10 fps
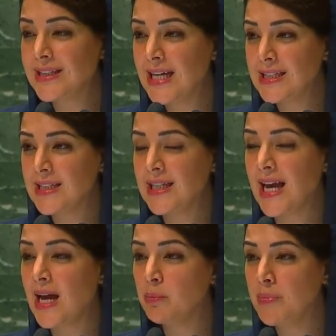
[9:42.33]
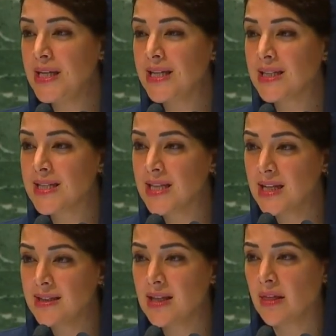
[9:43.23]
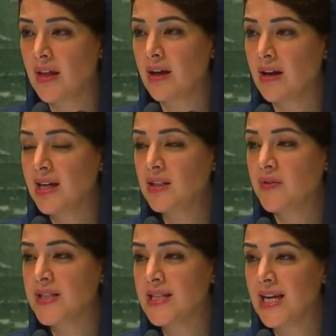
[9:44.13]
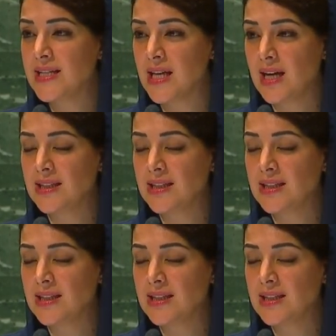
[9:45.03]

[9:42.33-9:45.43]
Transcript: When dealing with these acts, we must do our